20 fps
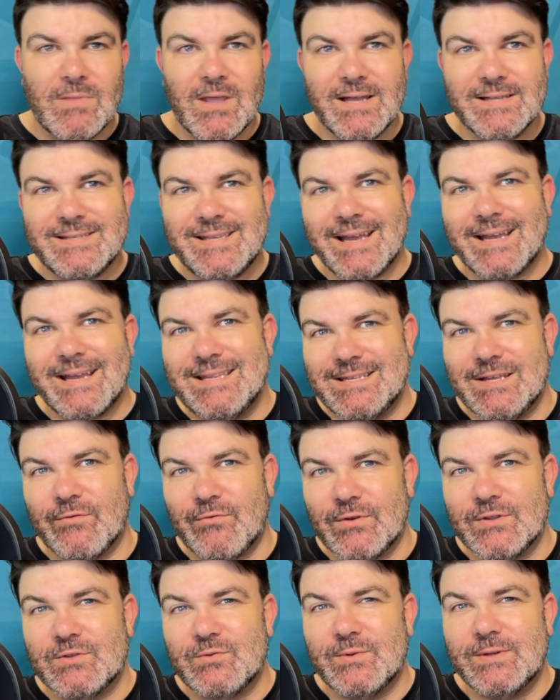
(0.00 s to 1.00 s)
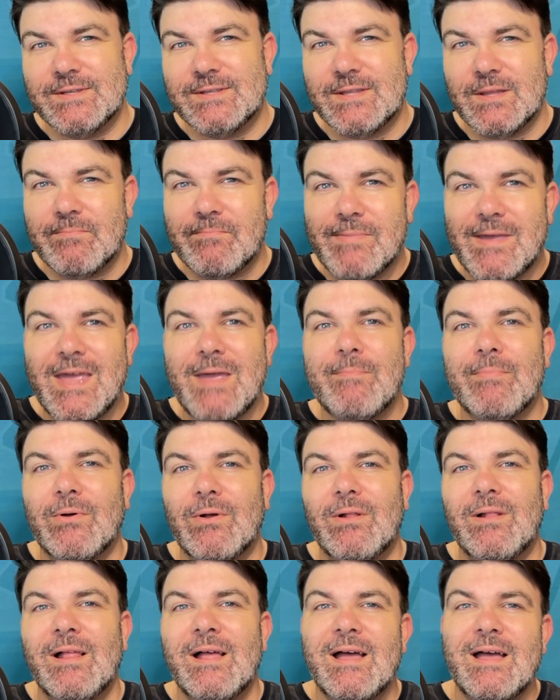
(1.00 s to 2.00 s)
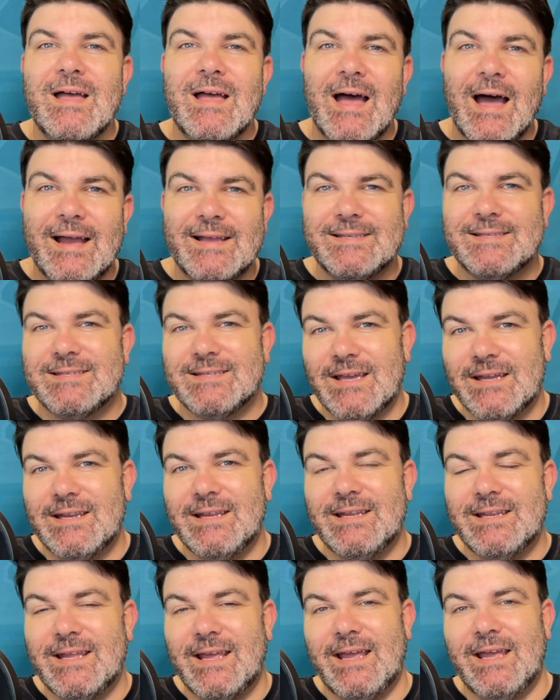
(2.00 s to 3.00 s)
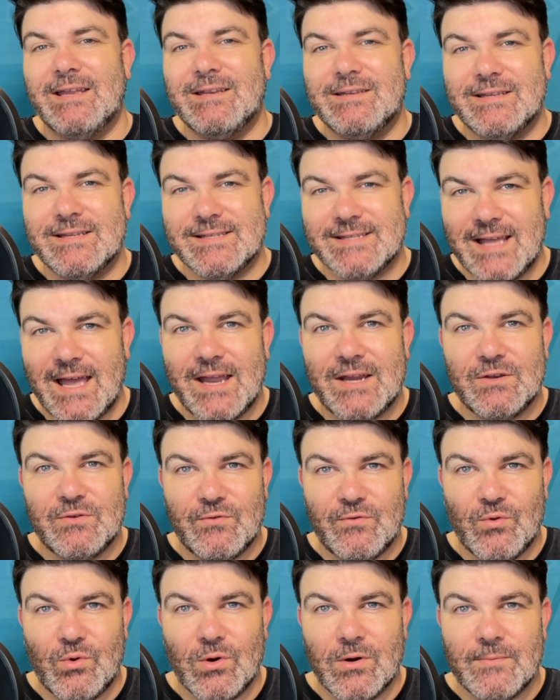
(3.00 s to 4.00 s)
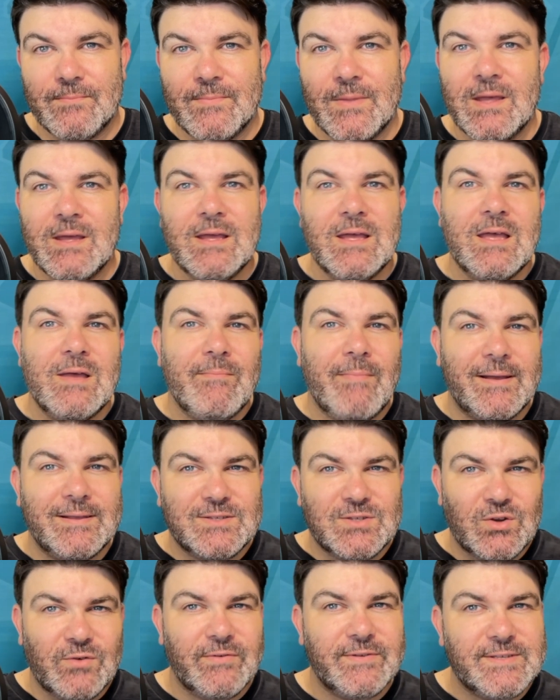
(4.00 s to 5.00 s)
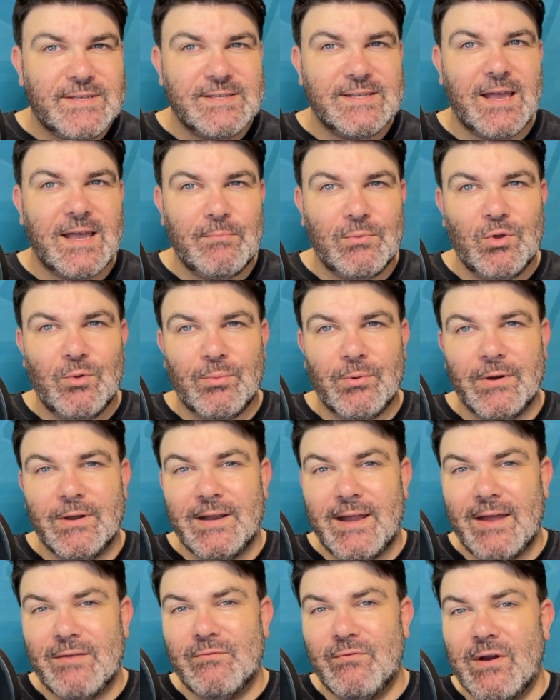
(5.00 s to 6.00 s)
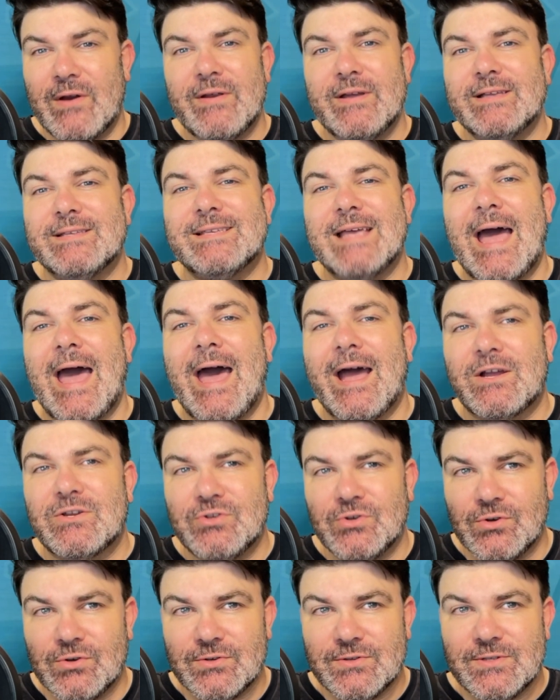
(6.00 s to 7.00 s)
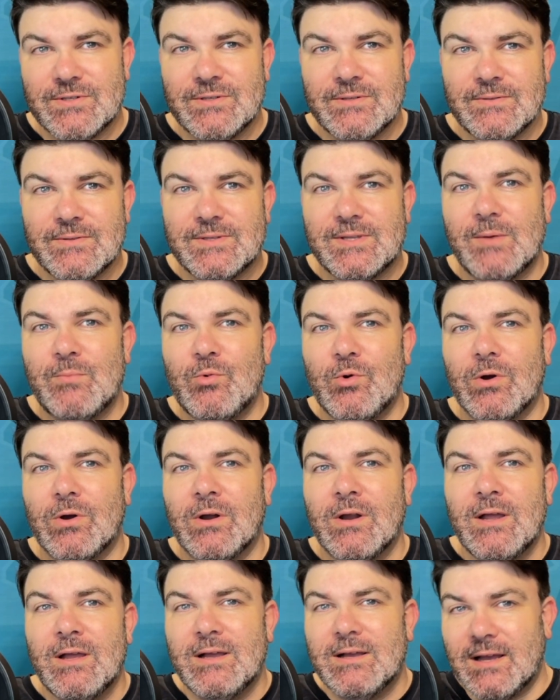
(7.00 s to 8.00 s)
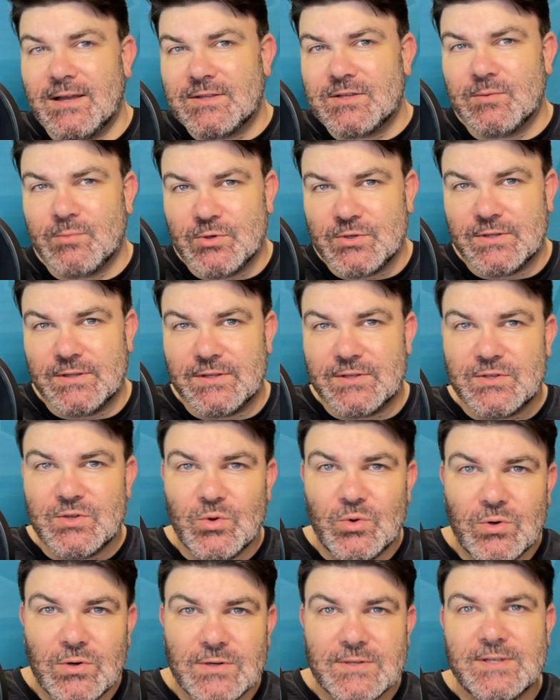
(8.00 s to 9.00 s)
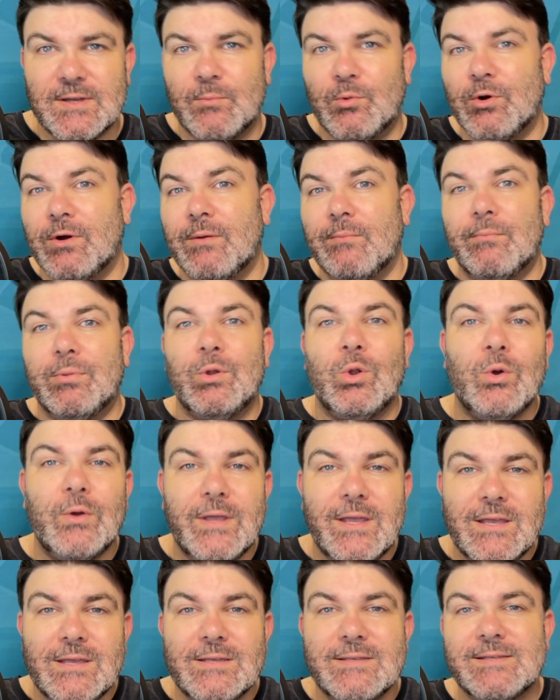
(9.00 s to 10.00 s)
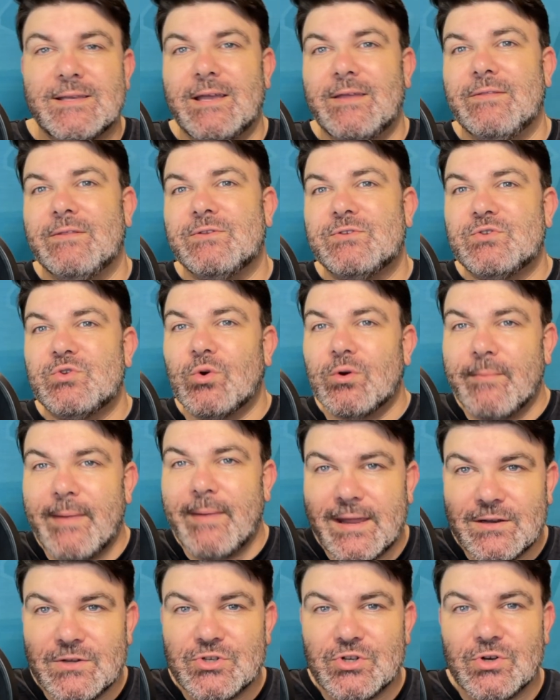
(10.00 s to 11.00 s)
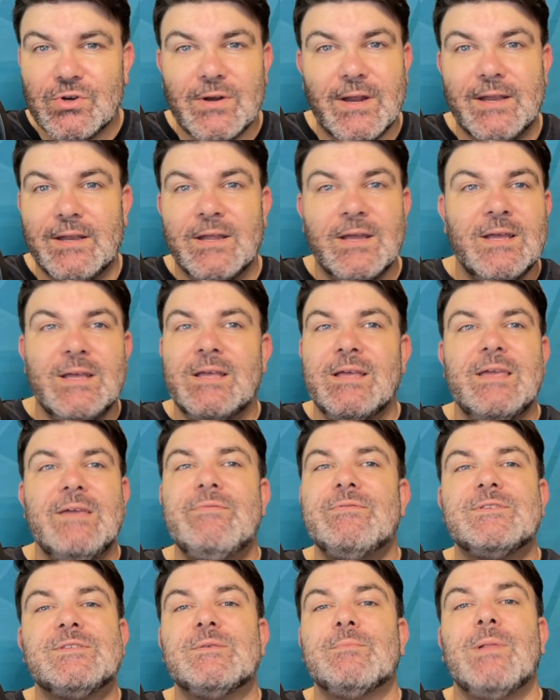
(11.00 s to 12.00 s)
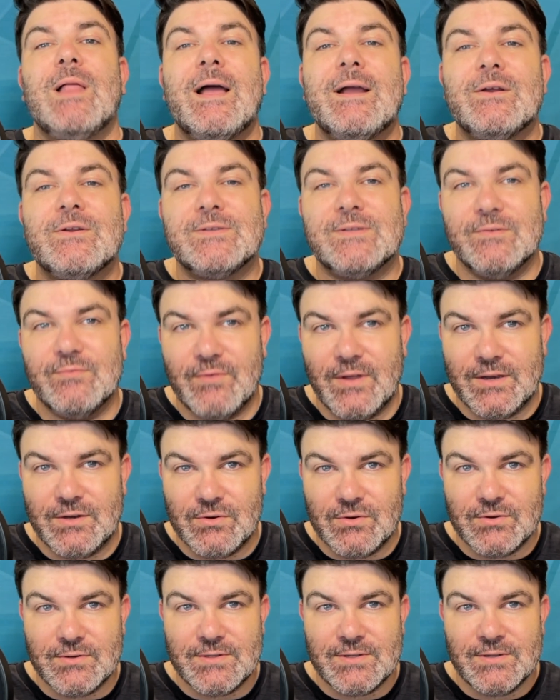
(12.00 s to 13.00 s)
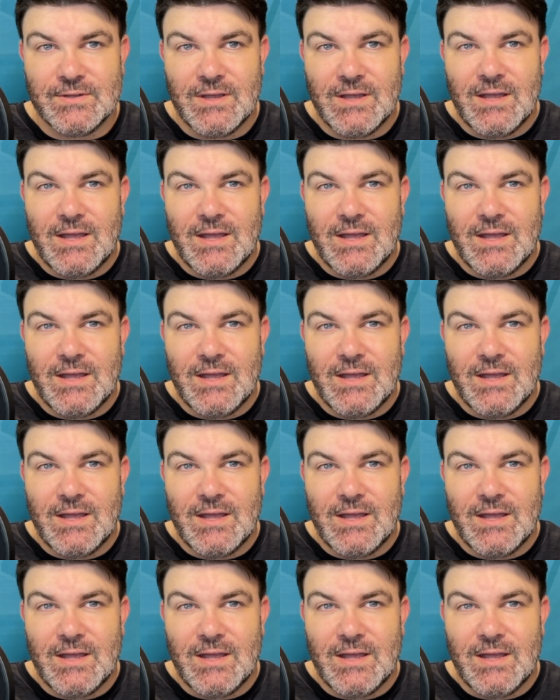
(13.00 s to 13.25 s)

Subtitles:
A second difference was the people I studied and designed for. My service design blueprint had various actors. Some were customers in the store, some were employees and the store manager, and even suppliers and vendors.